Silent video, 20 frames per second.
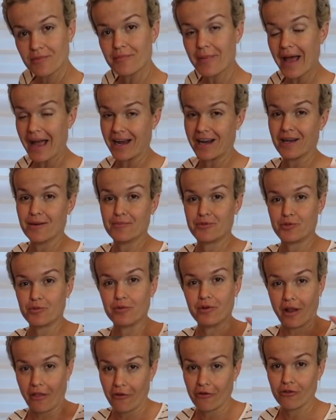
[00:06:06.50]
the backup
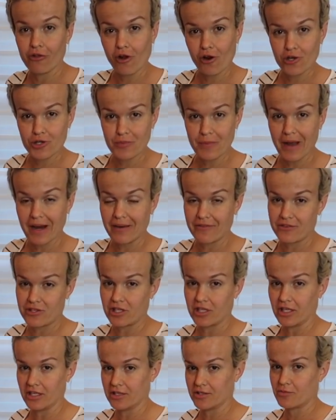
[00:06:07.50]
to another large bag of
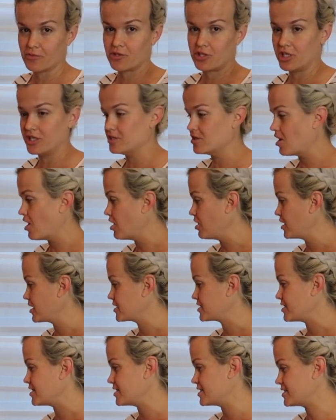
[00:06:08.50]
cheese. We're
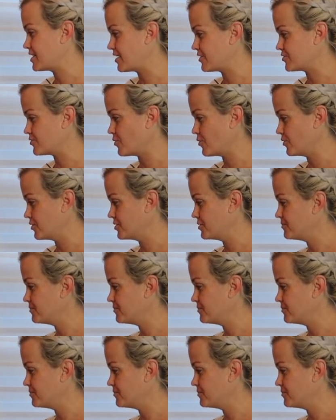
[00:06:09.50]
cheeseaholics in this household.